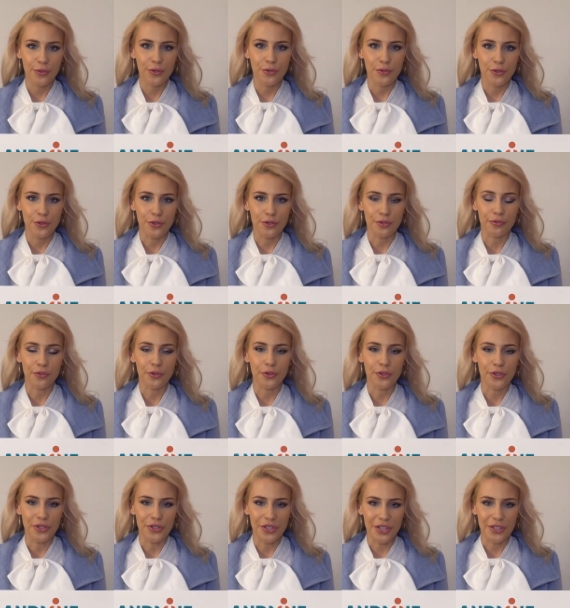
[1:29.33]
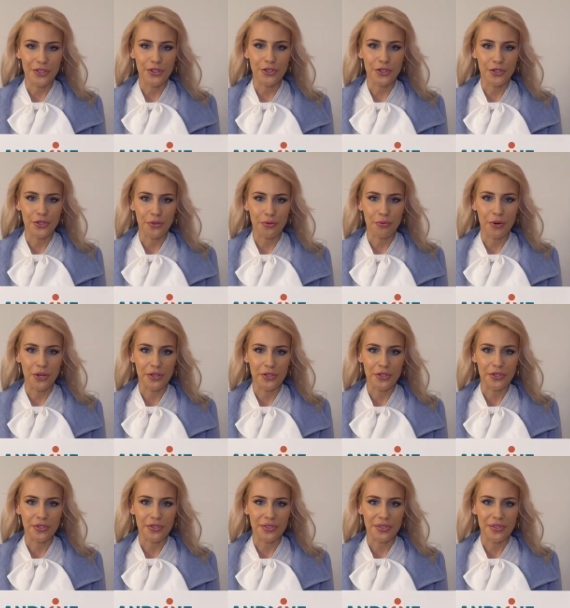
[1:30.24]
future for the next
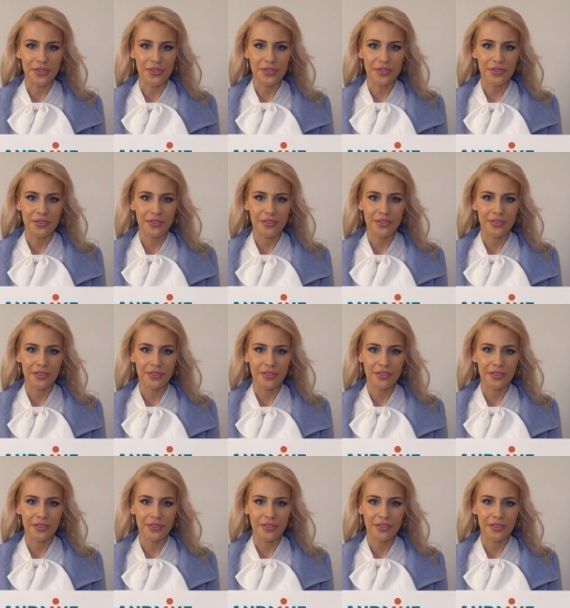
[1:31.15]
generations.